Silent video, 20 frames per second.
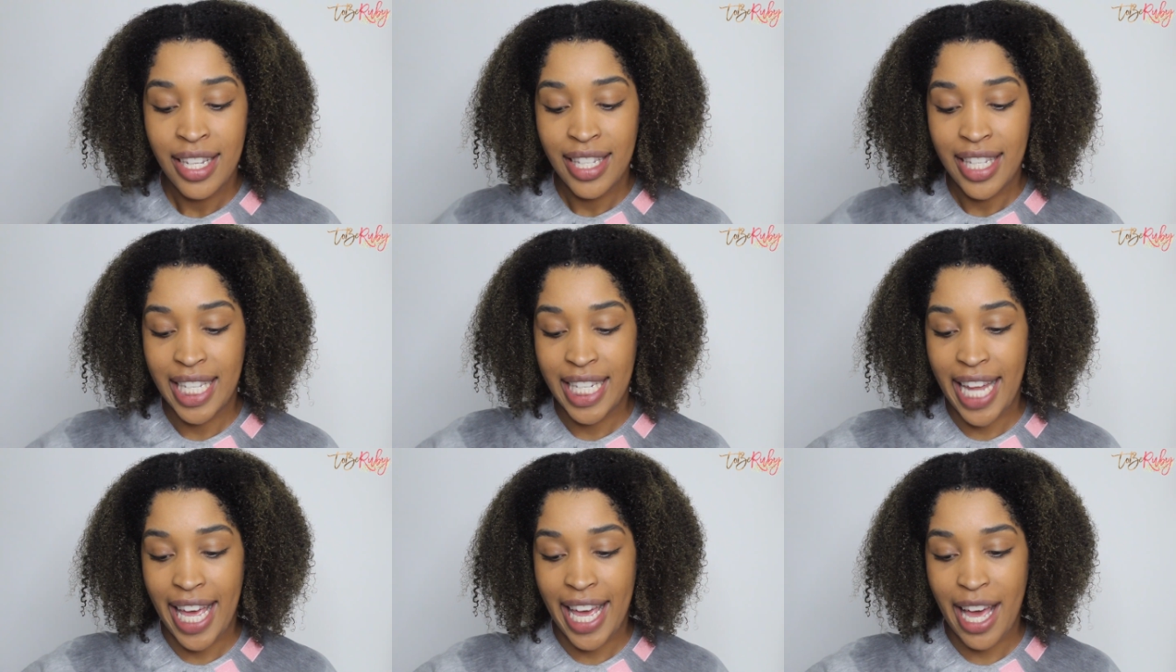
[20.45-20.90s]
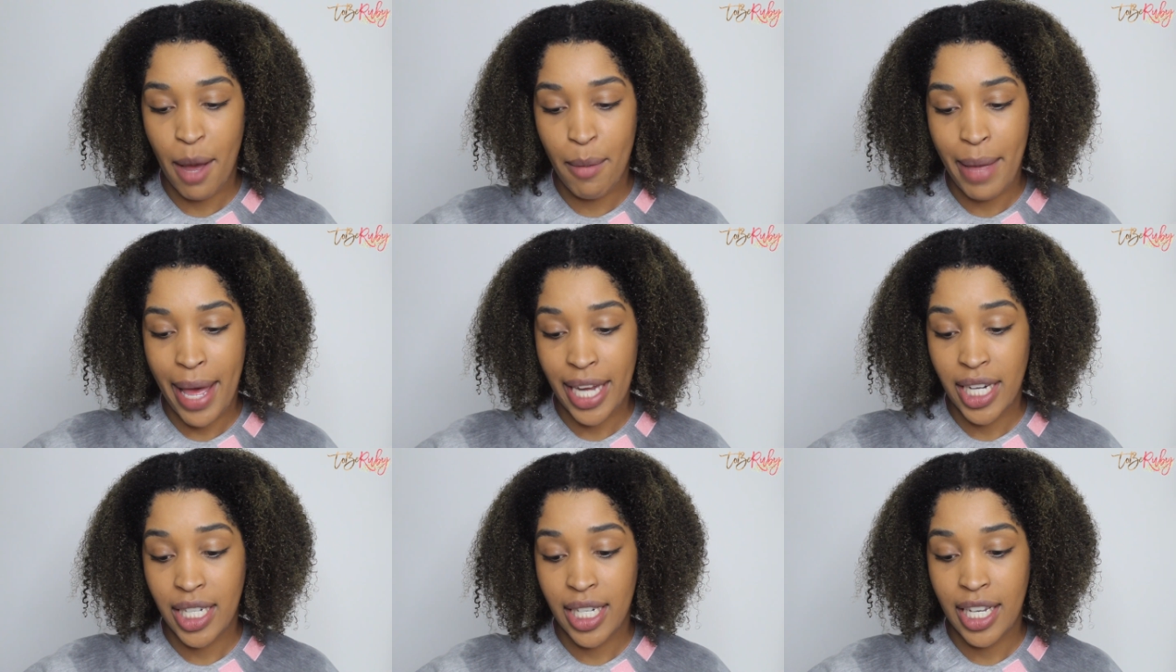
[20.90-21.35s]
Today I'm
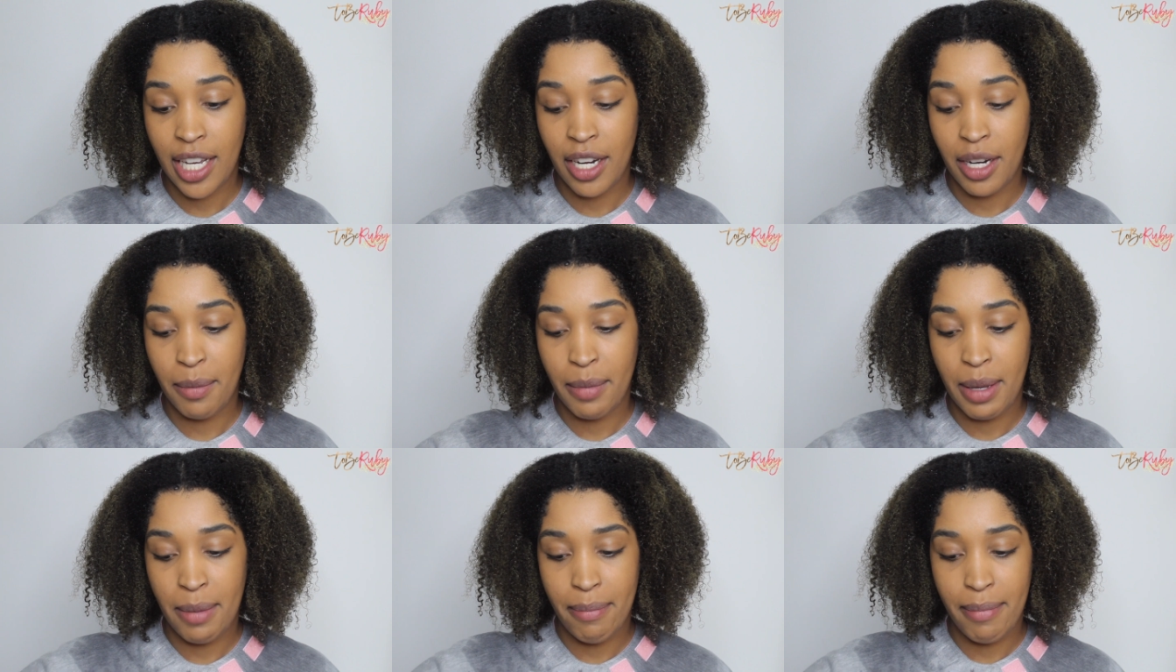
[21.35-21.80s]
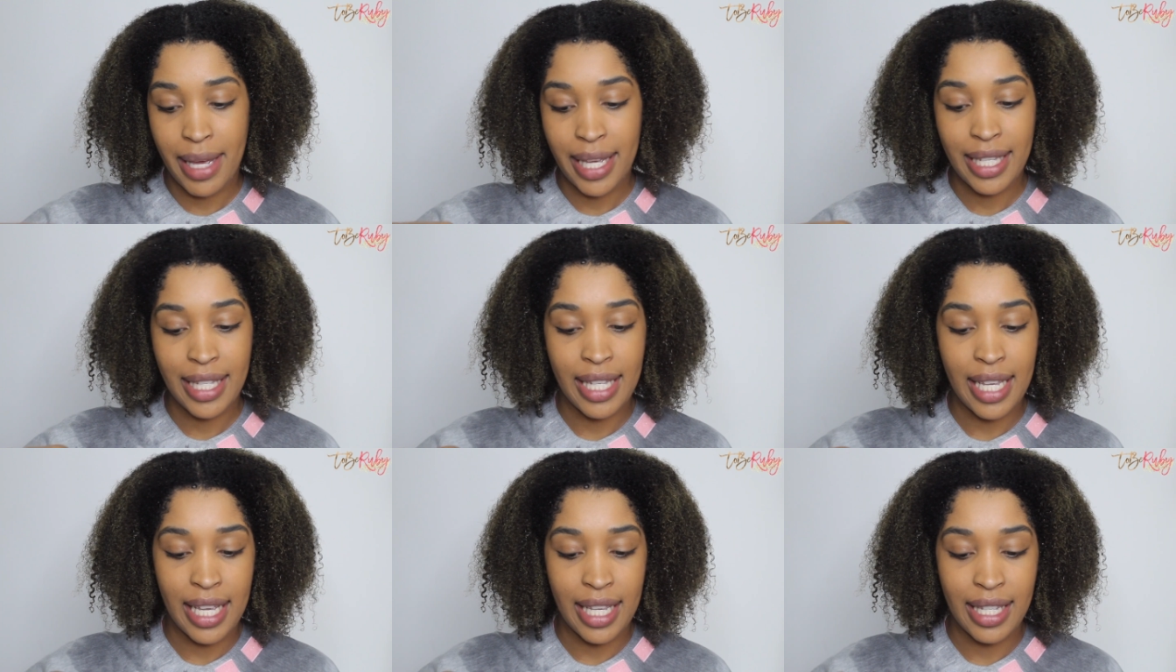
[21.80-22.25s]
actually going to be
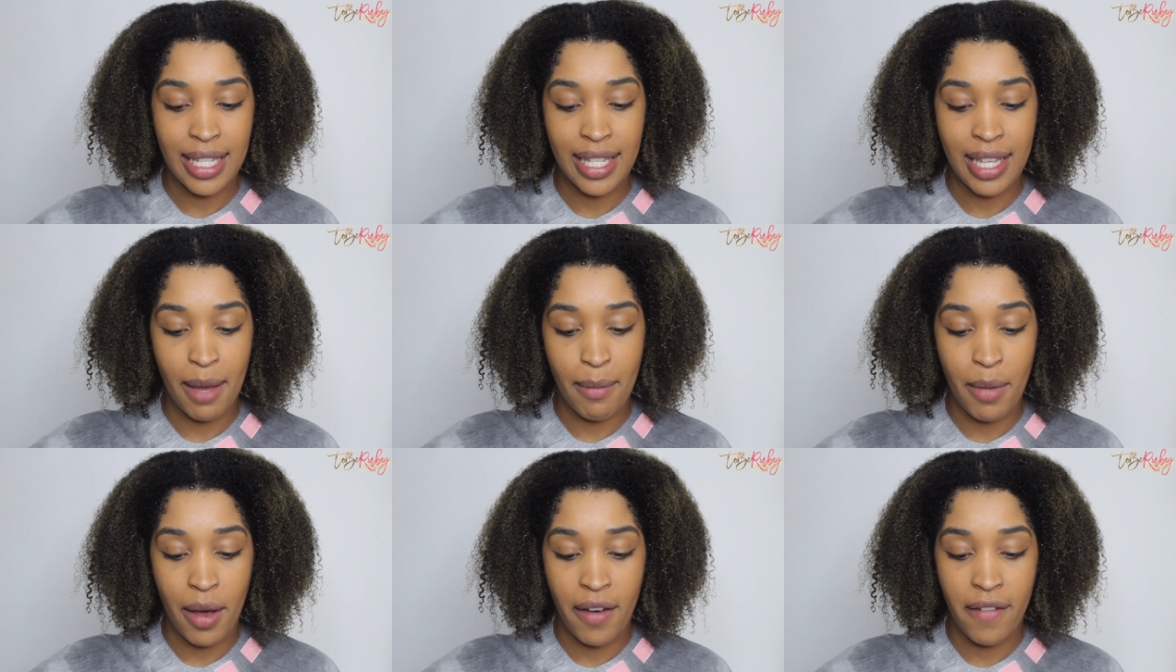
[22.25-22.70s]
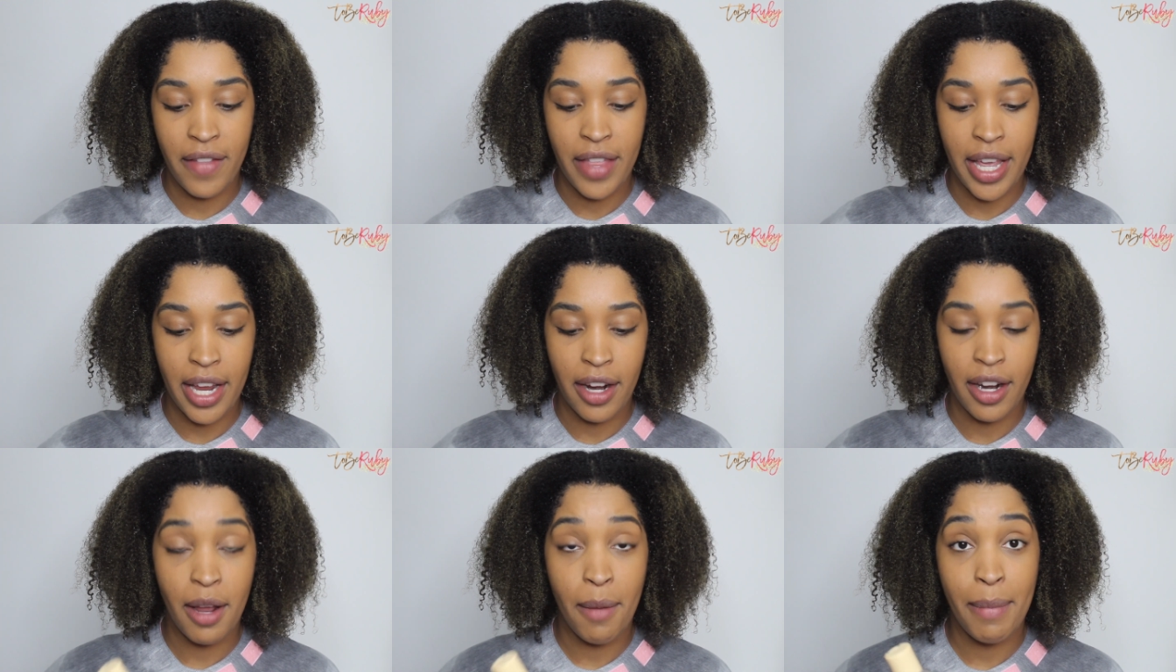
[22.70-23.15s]
mixing some of
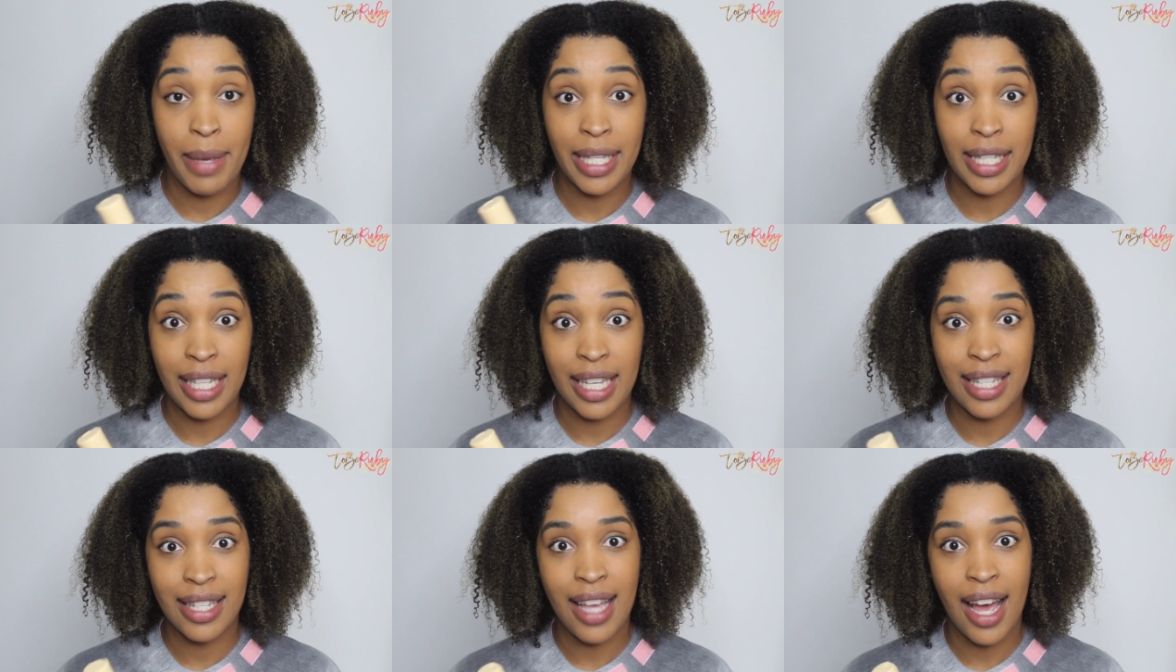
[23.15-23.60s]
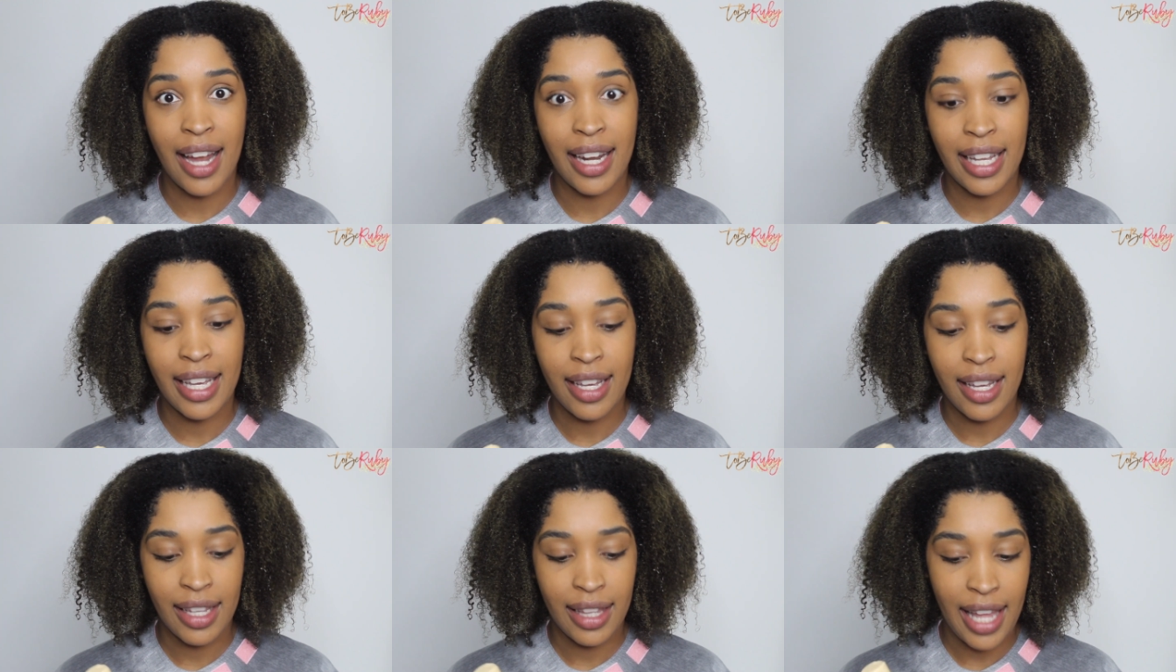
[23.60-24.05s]
their hibiscus
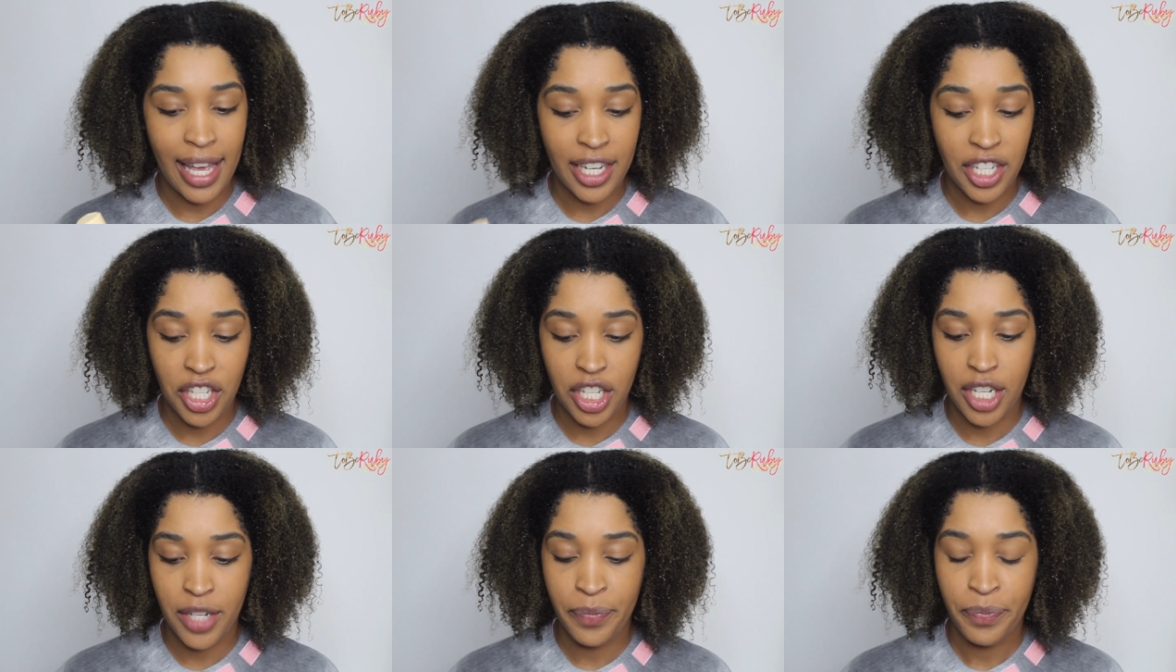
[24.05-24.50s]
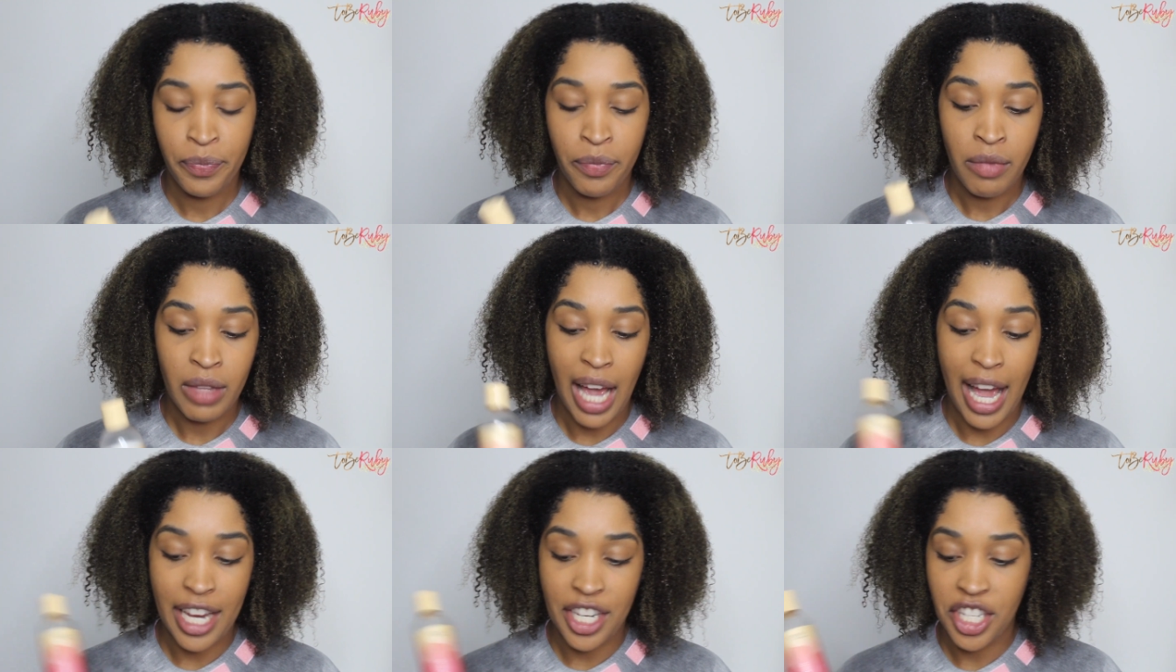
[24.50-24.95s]
honey collection.
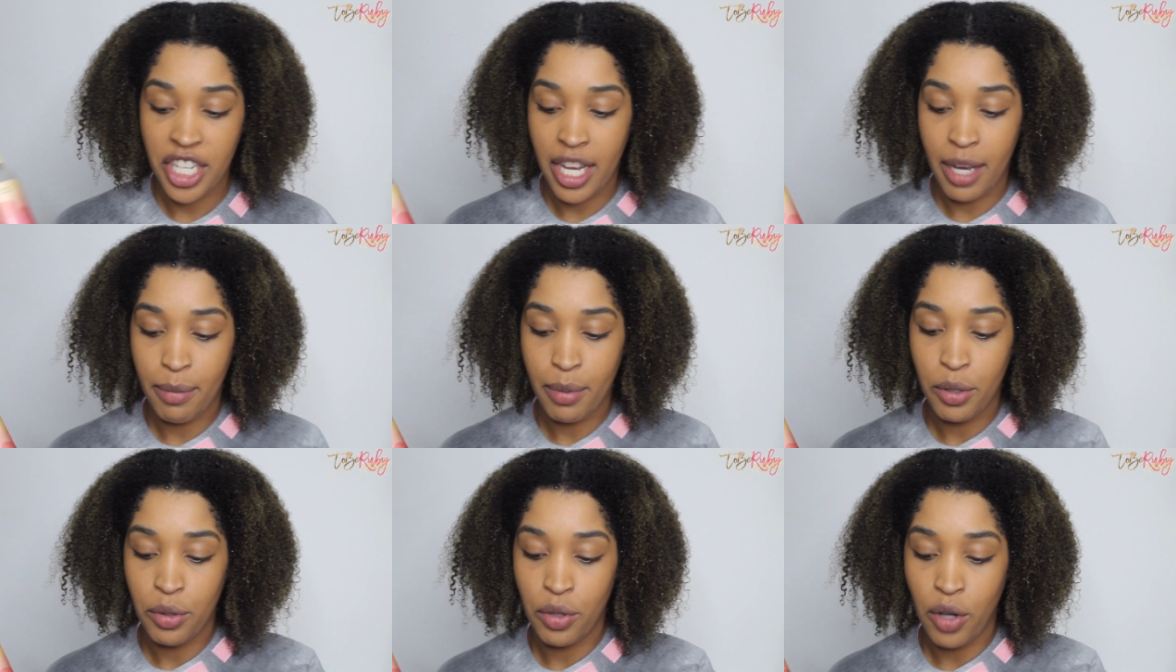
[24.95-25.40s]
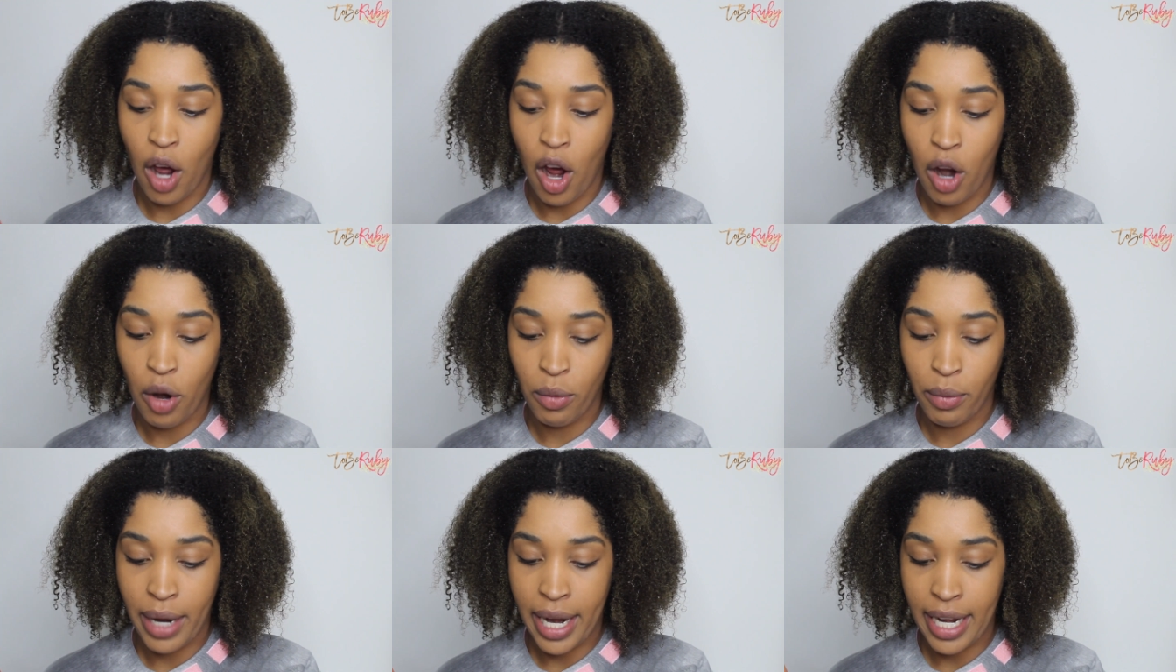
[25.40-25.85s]
I shampooed
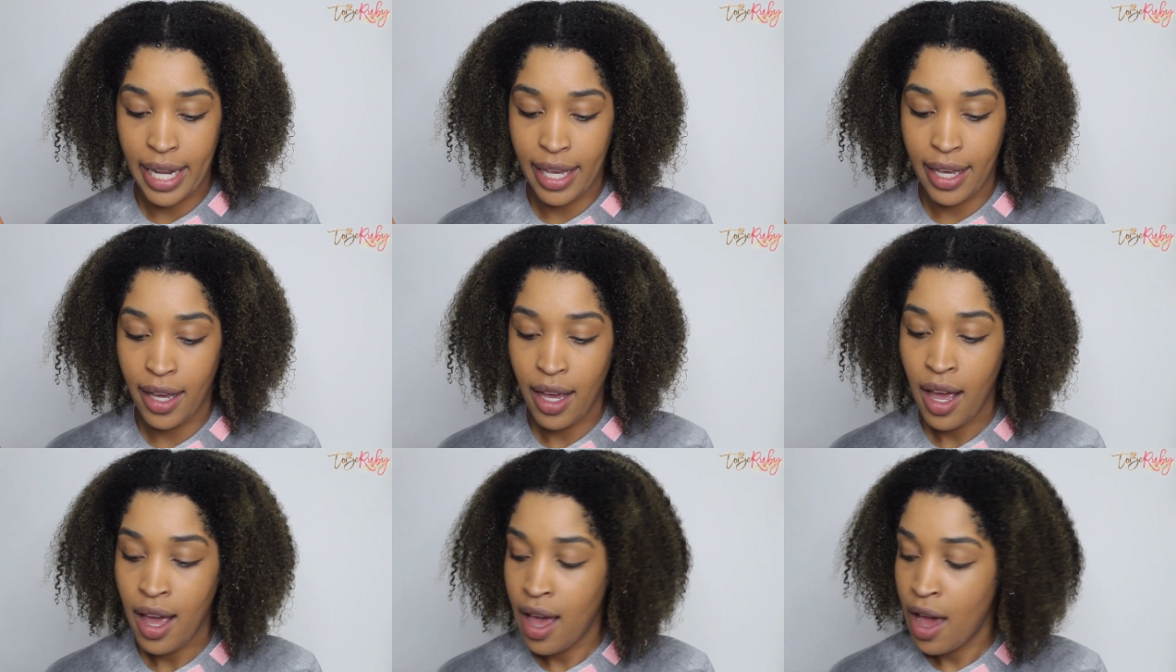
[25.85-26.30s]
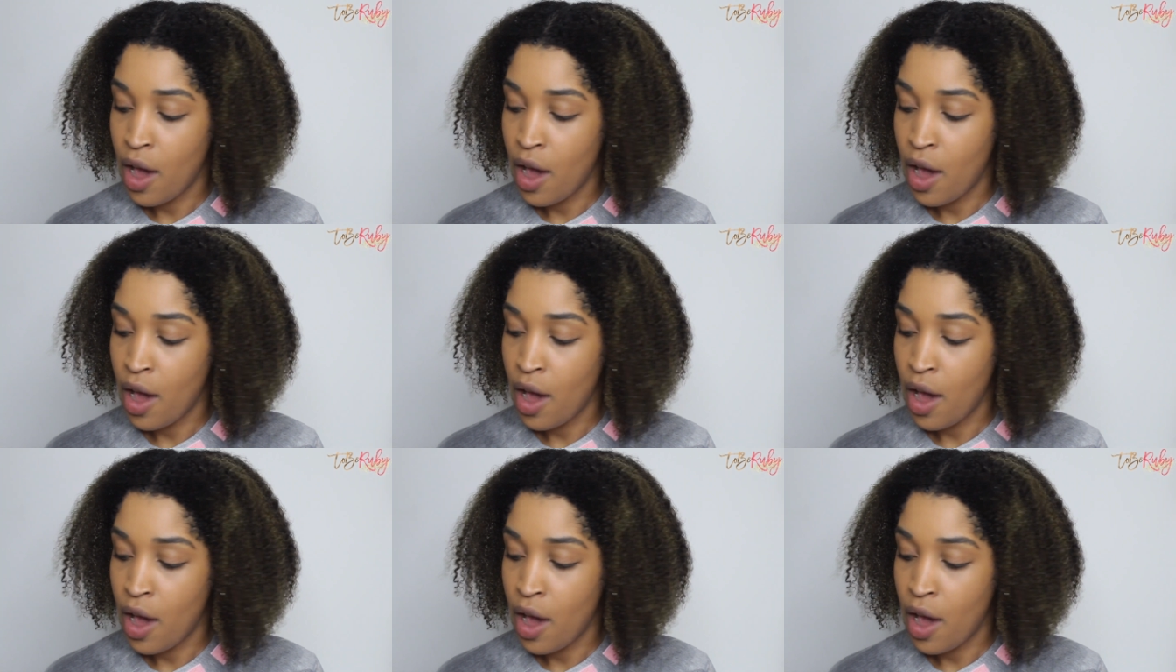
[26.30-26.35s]
already